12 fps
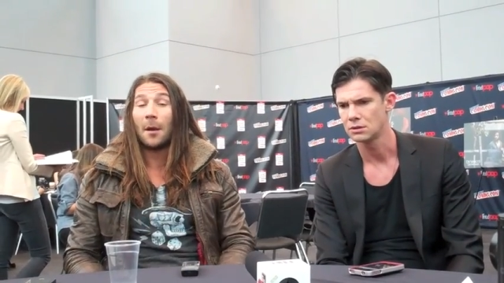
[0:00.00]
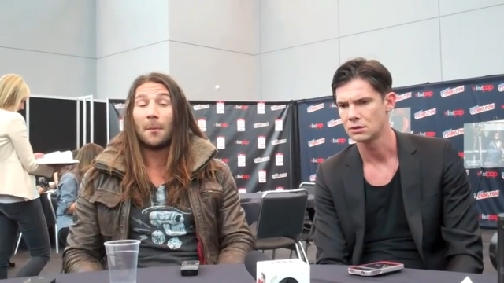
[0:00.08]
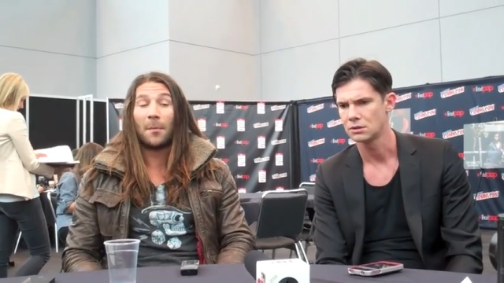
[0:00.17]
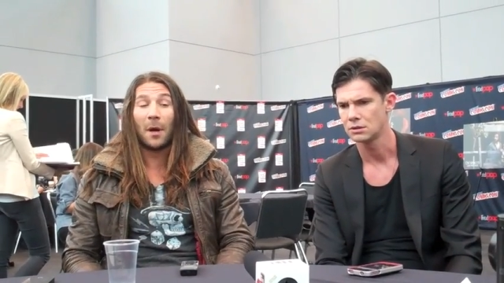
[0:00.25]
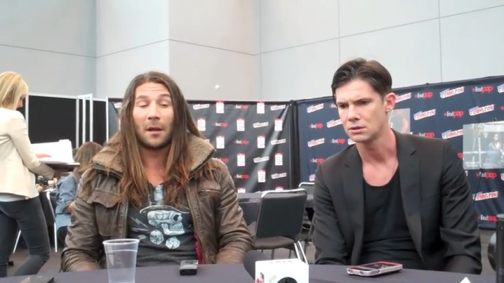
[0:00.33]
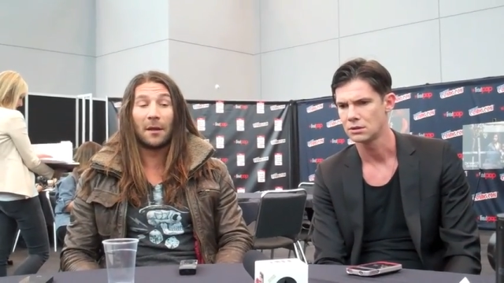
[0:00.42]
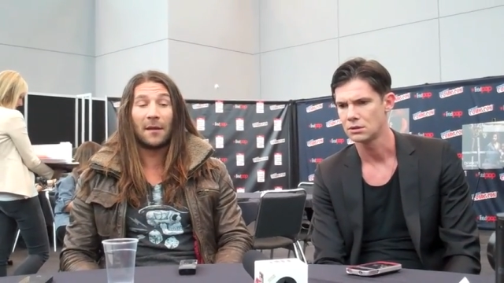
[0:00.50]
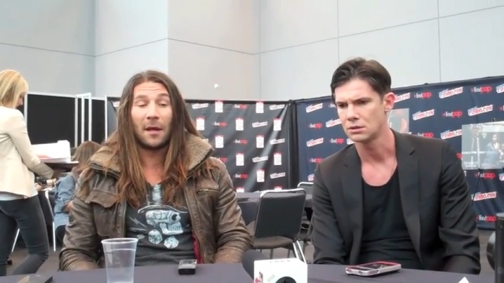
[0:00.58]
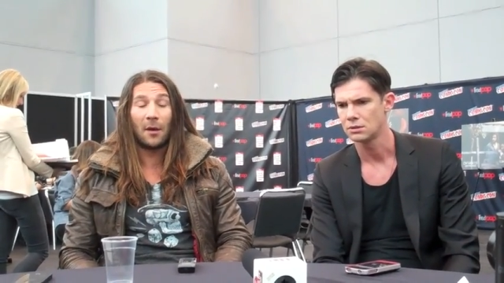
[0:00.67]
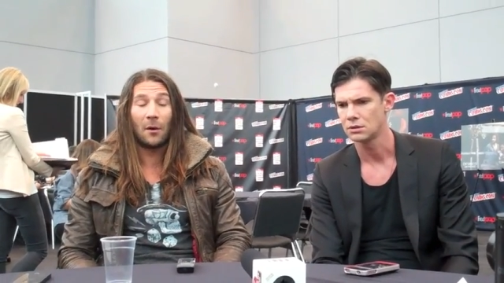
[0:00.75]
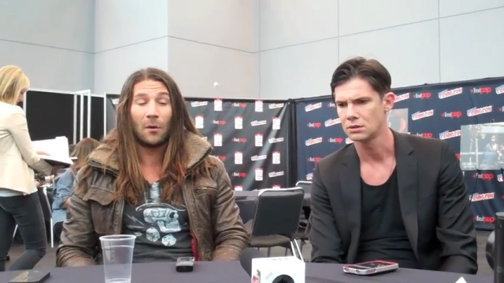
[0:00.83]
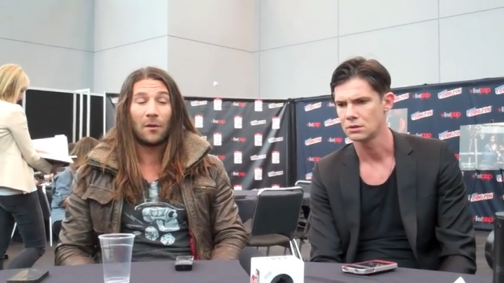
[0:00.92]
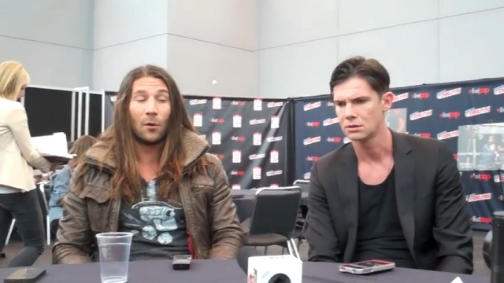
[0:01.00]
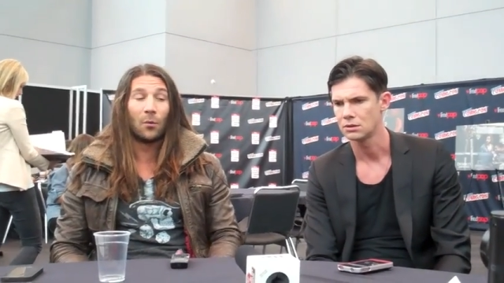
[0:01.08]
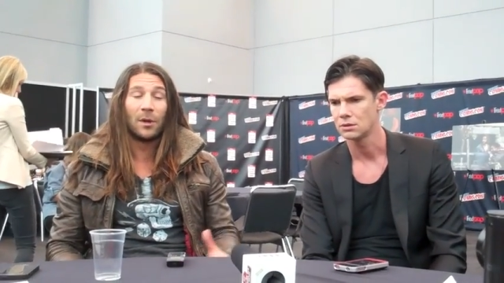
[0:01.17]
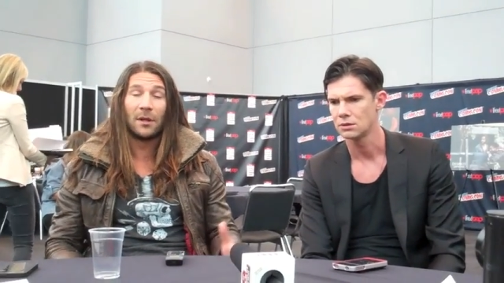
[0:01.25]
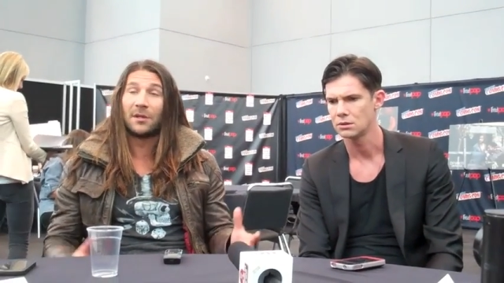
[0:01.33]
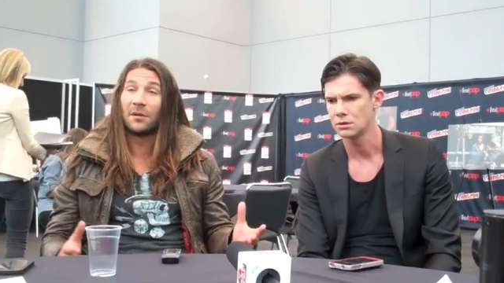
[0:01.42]
Speaker 1: But they're they're
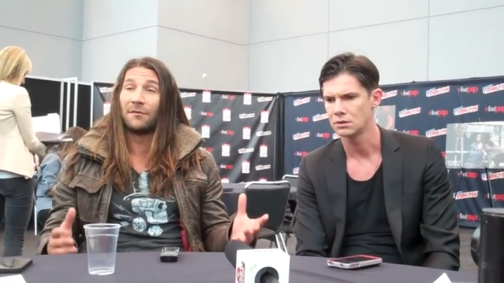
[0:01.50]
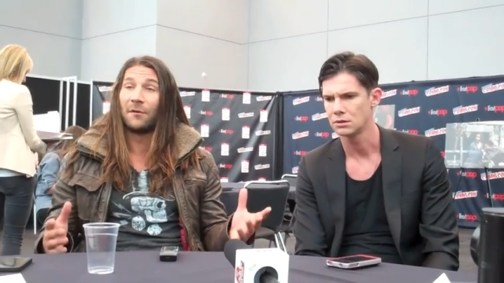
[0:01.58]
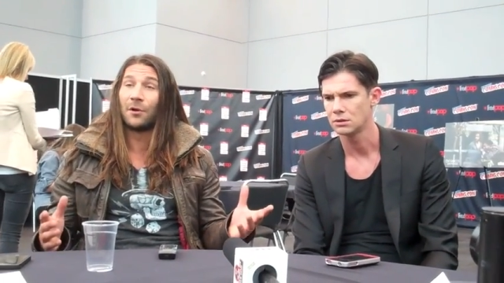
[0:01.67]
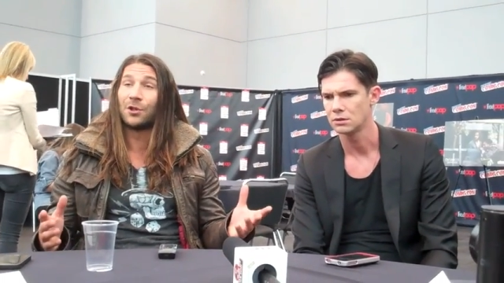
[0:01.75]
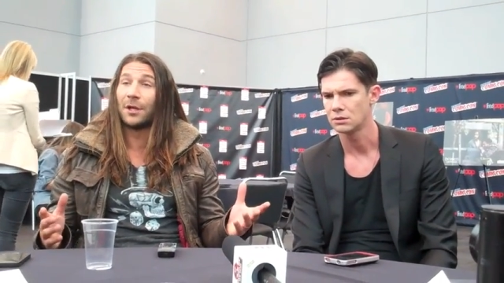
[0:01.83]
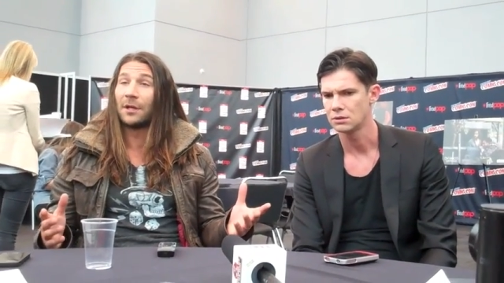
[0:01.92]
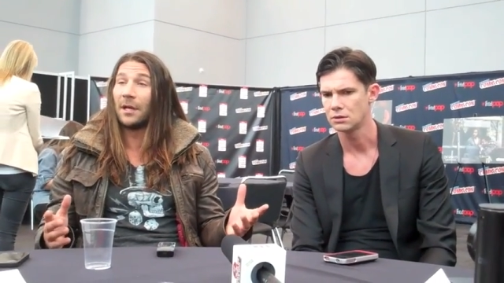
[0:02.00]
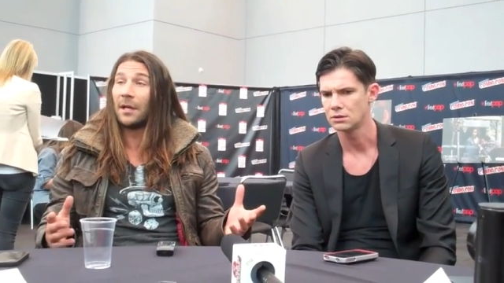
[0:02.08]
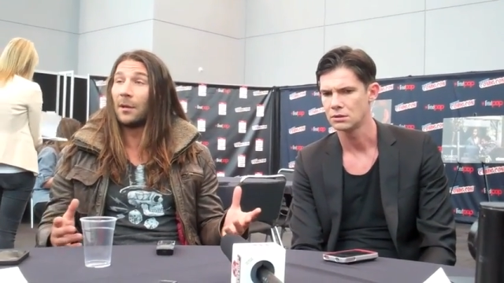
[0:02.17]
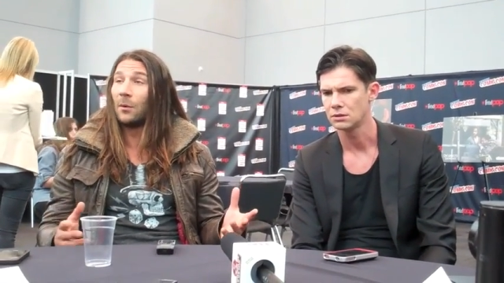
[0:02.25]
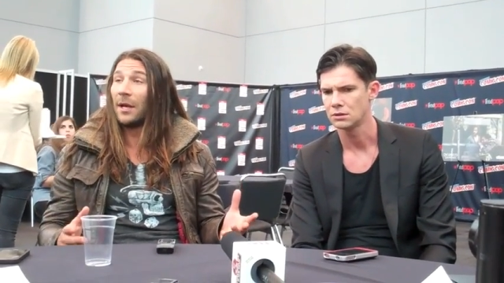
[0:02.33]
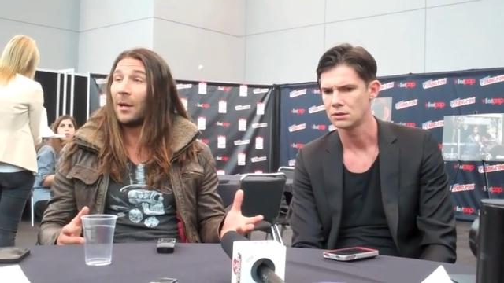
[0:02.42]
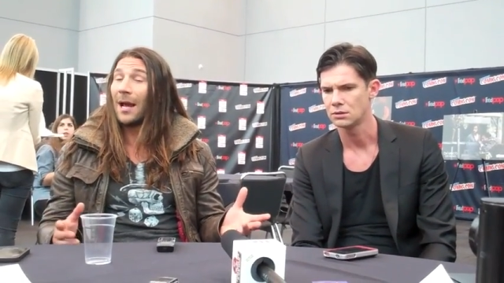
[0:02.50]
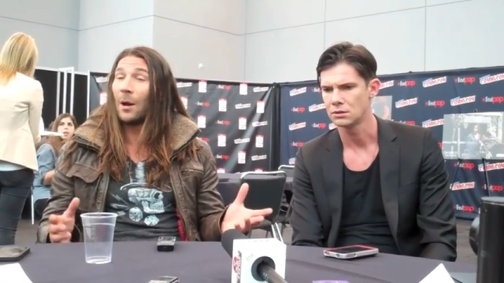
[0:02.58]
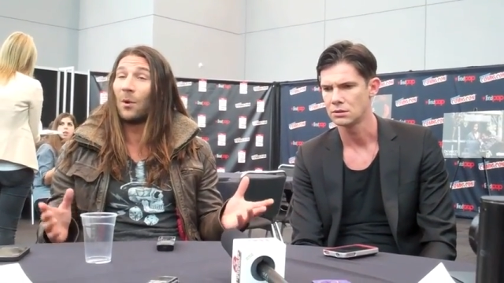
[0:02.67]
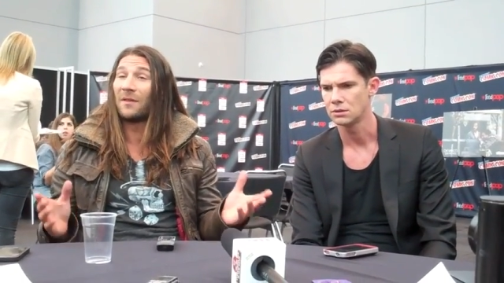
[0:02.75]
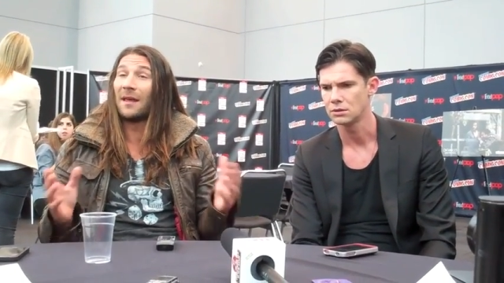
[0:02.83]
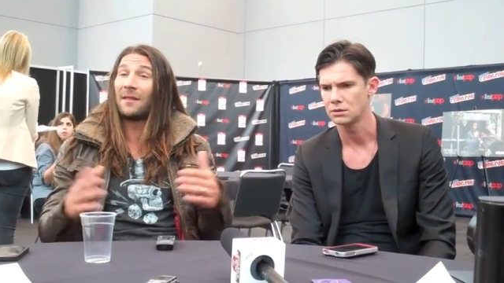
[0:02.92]
really divergent in, in
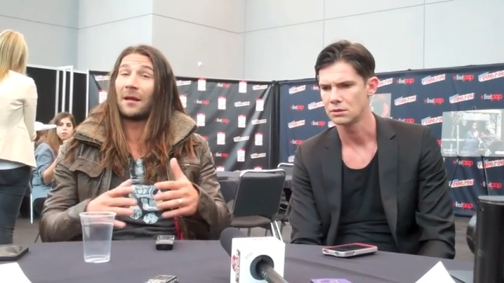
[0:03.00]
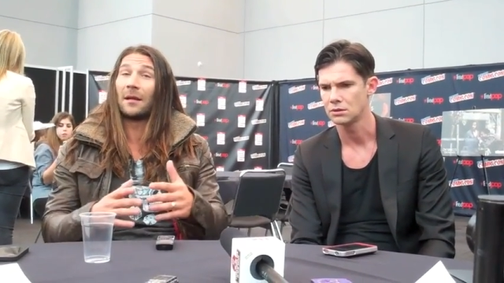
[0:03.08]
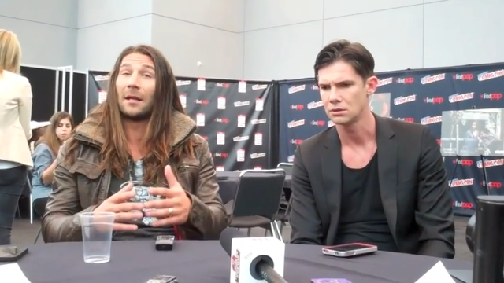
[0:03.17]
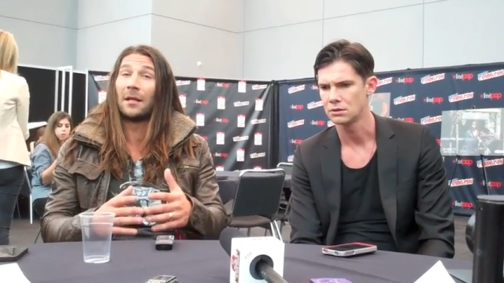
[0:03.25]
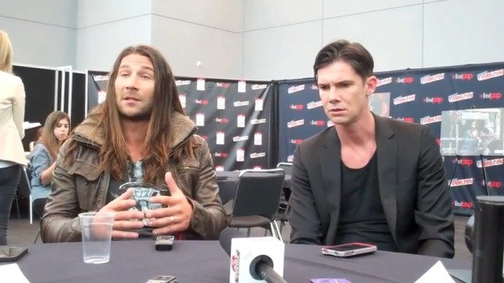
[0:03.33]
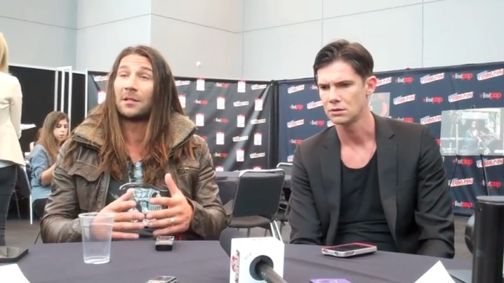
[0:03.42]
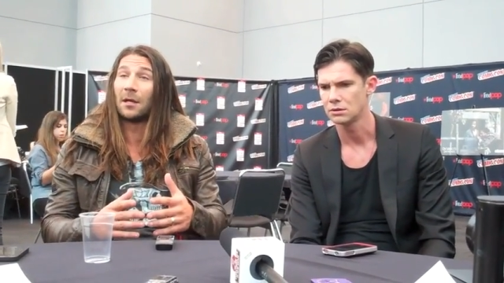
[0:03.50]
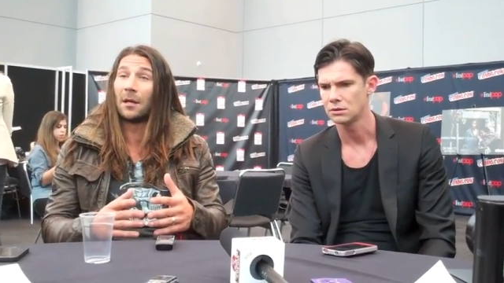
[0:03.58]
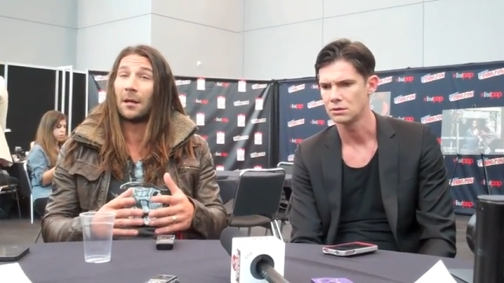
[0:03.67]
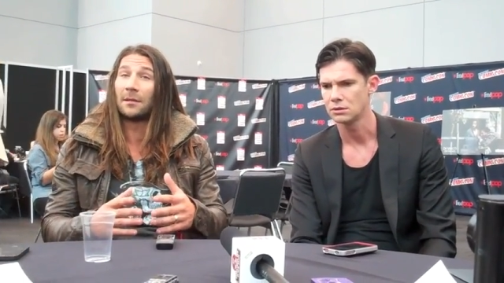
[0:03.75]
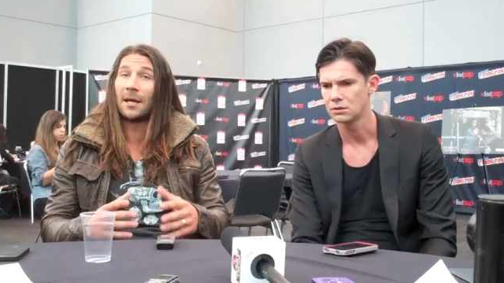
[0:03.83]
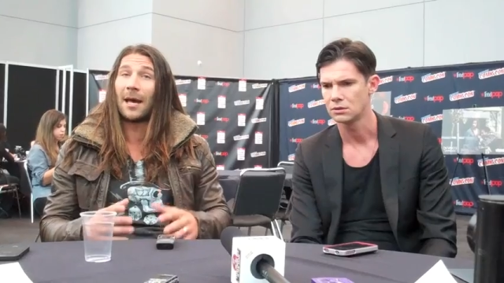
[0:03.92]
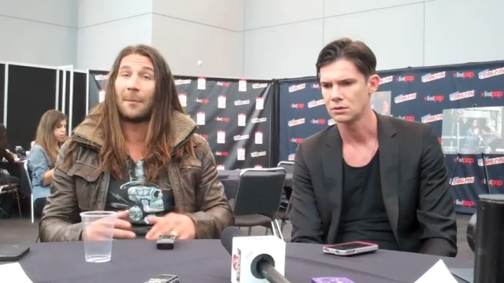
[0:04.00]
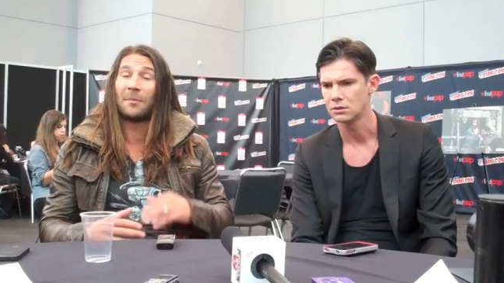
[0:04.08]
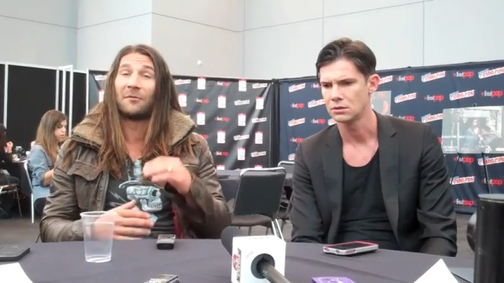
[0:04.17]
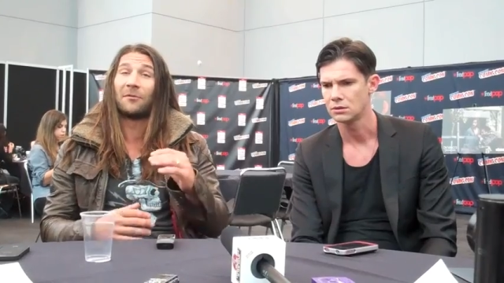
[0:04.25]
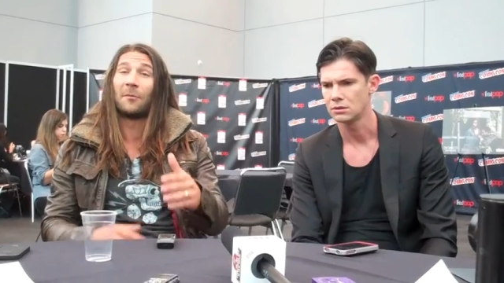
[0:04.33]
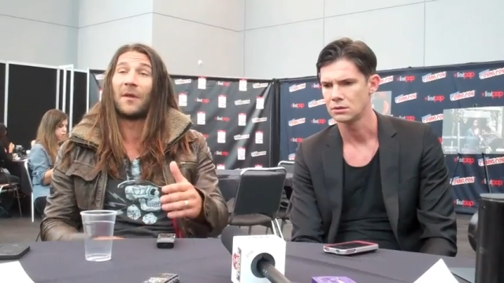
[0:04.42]
what they think needs to, to happen
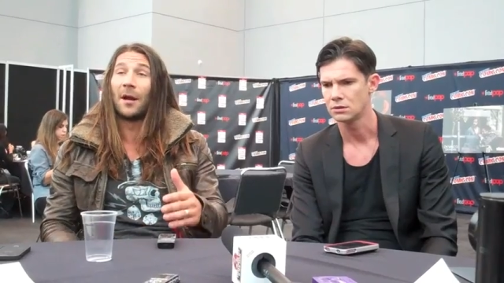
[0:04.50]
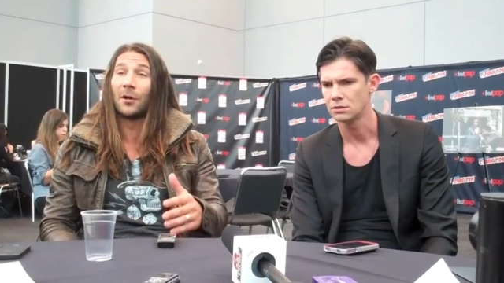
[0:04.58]
from there.